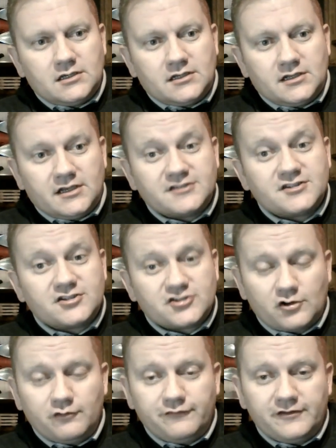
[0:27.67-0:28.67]
It's the
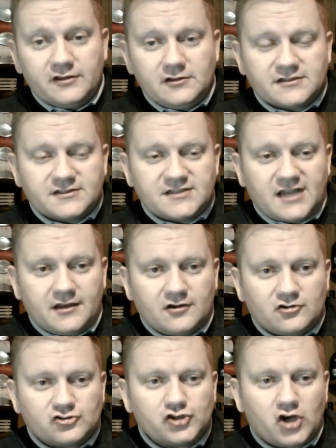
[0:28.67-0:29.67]
Schofield
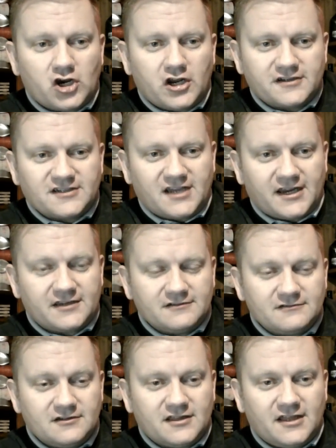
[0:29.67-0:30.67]
truck tank.
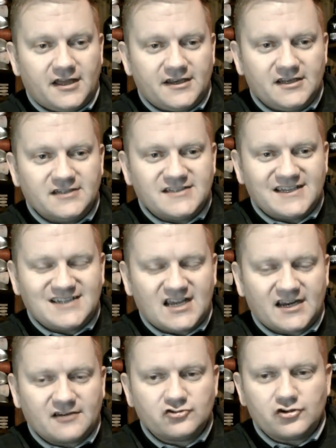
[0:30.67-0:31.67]
Look at that, I nearly said
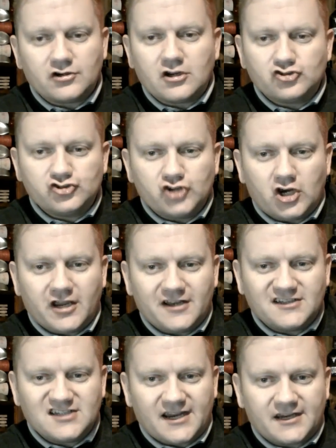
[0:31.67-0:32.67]
tank truck. Truck
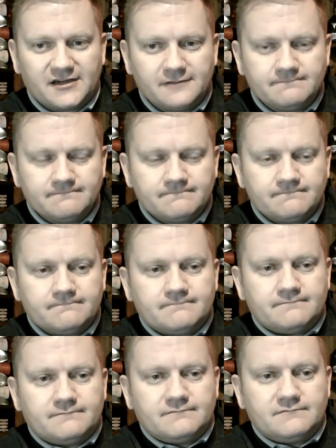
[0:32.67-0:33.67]
tank.
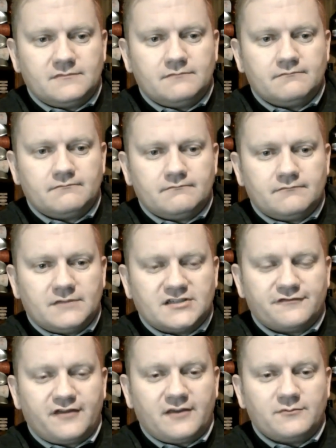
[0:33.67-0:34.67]
It's the
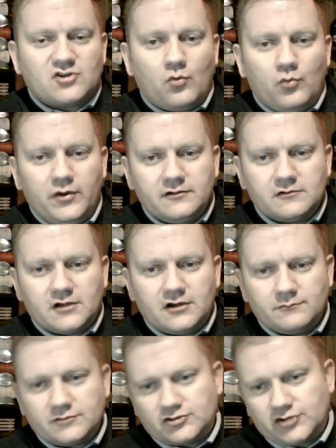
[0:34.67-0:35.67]
famous
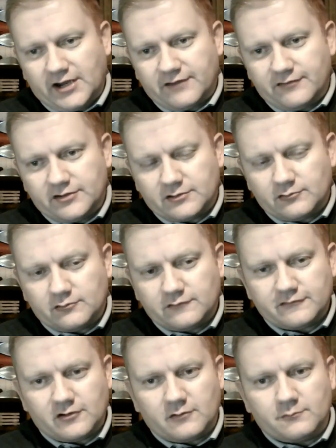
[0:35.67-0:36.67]
wheel-cum-track vehicle
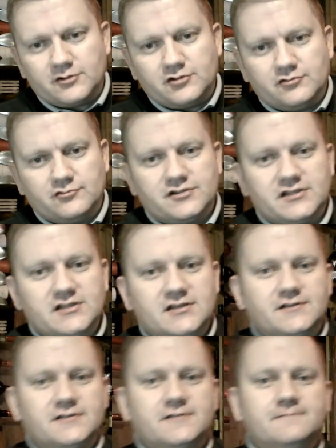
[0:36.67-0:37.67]
from New Zealand.